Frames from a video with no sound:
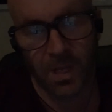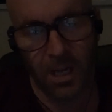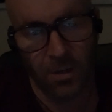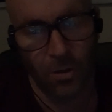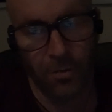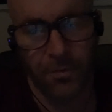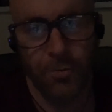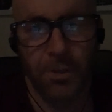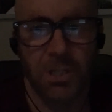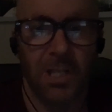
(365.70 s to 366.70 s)
I don't know, a few
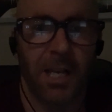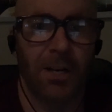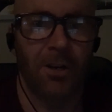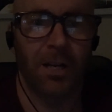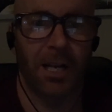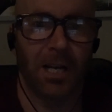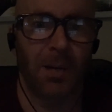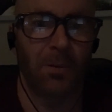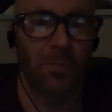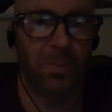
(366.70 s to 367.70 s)
weeks later, I had a
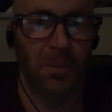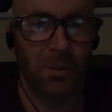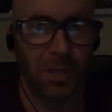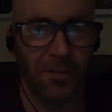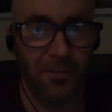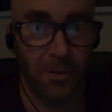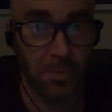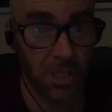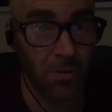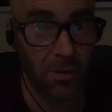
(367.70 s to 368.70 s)
couple of people in from
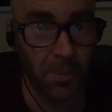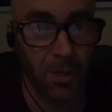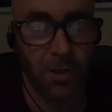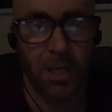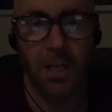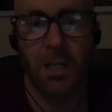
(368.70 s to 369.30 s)
South America,